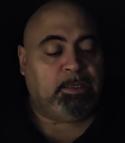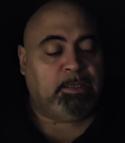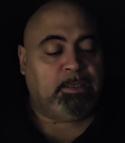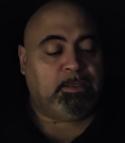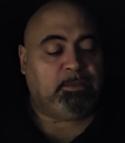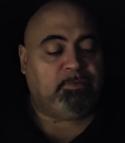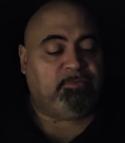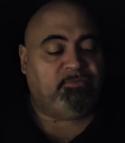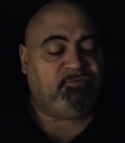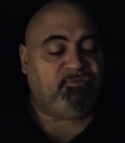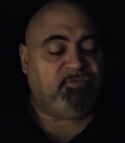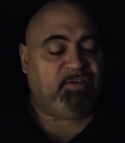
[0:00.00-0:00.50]

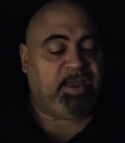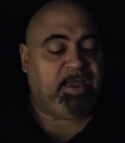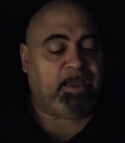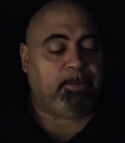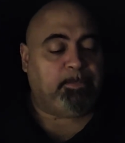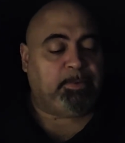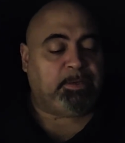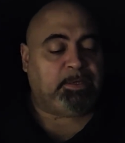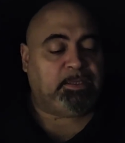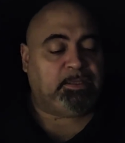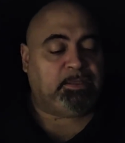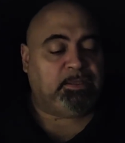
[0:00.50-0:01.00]
the
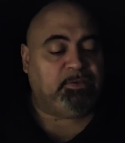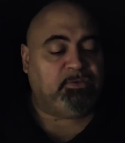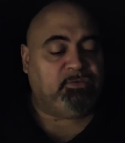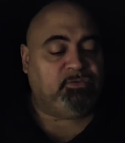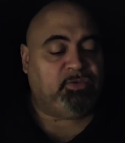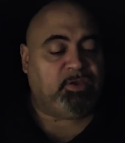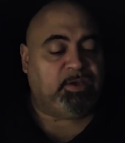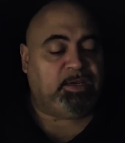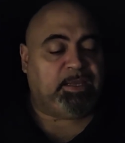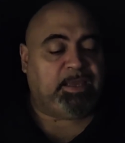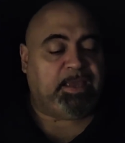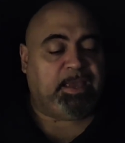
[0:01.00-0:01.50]
famine in the
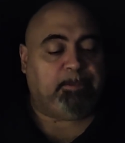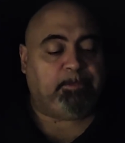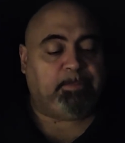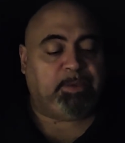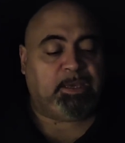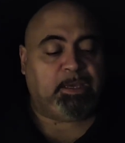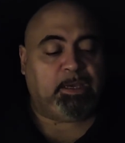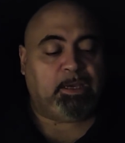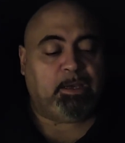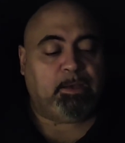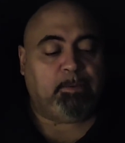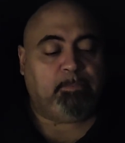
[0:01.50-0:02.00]
city had
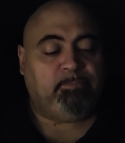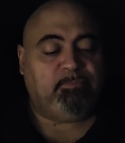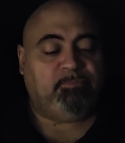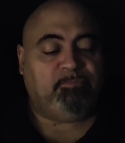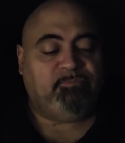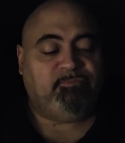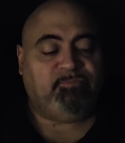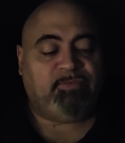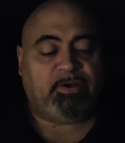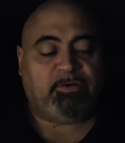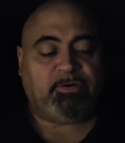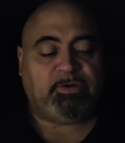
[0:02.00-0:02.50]
become
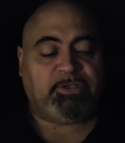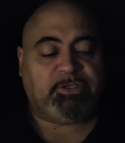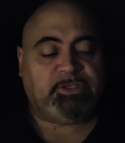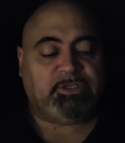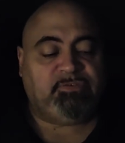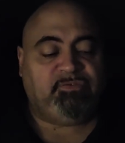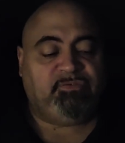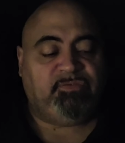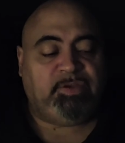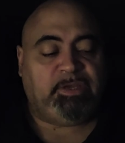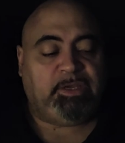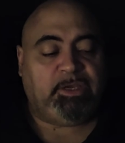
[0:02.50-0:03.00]
very
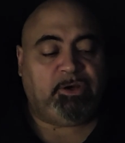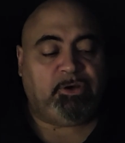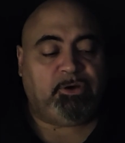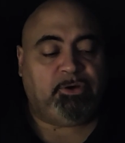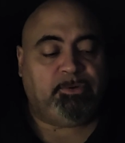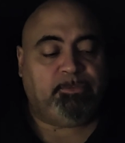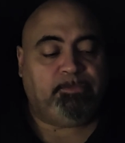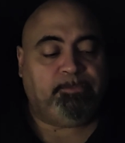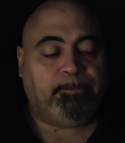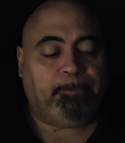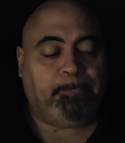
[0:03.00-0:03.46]
severe,